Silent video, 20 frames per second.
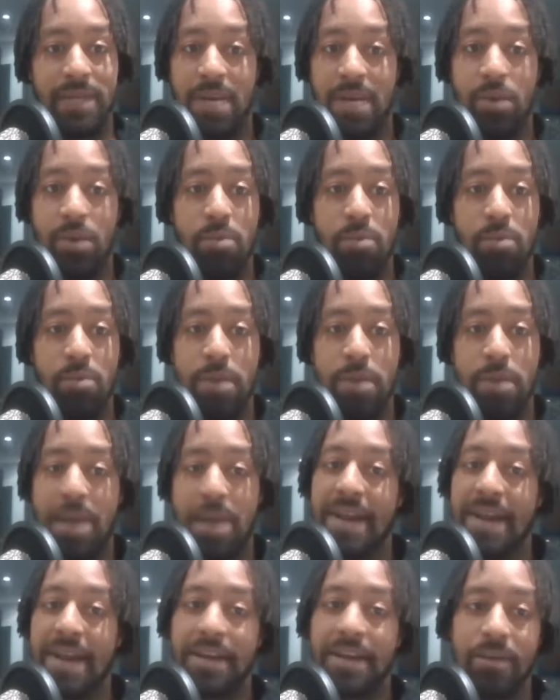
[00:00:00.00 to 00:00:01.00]
we
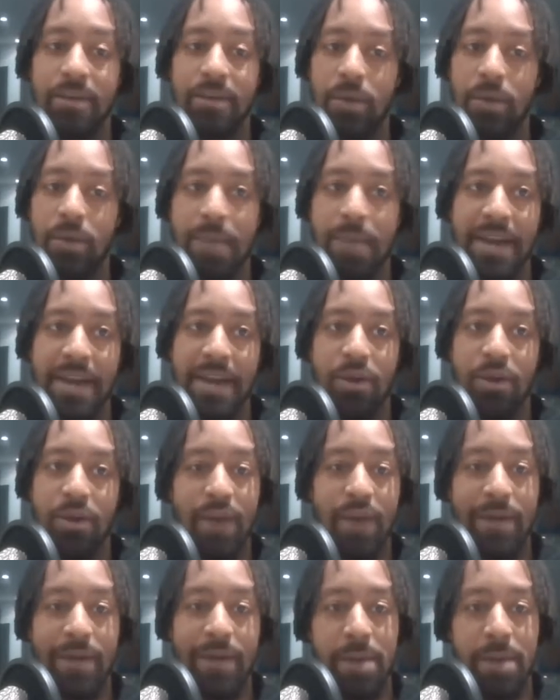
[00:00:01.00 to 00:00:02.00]
panic
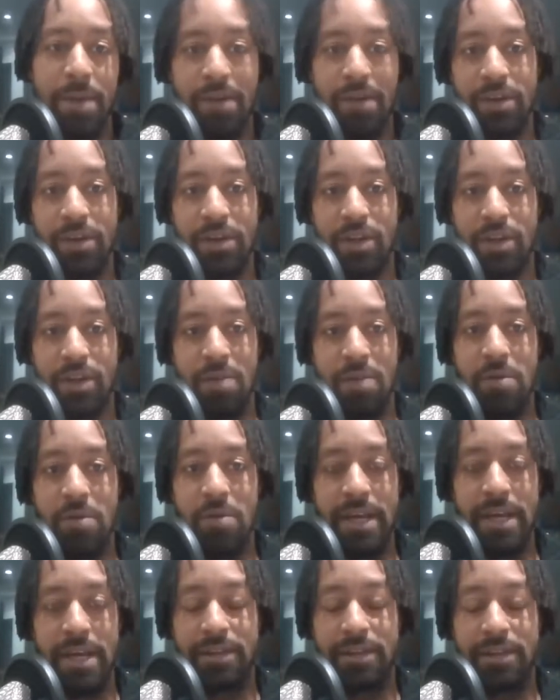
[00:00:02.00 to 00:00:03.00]
around them areas, don't
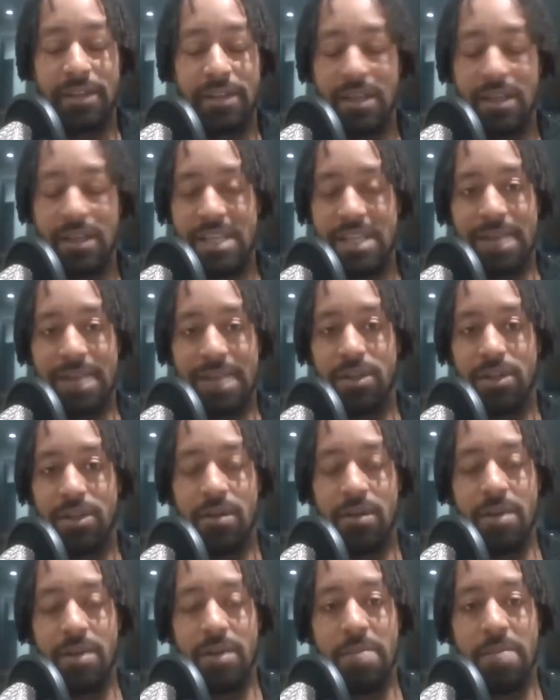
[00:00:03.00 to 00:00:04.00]
we? It's
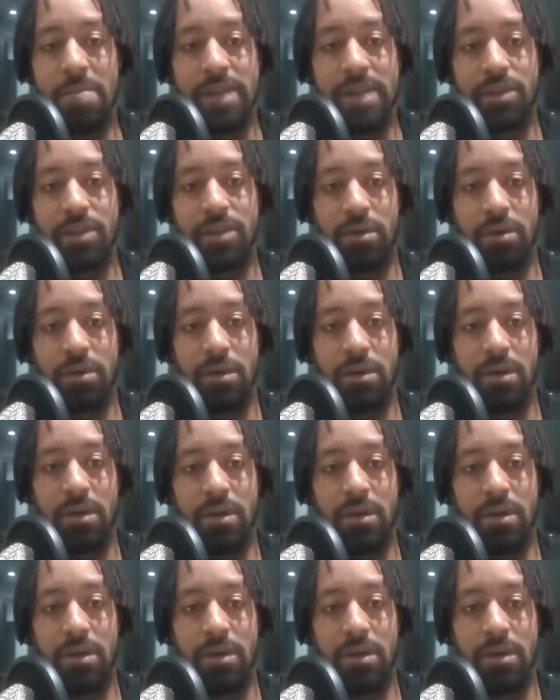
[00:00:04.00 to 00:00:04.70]
absolutely mental.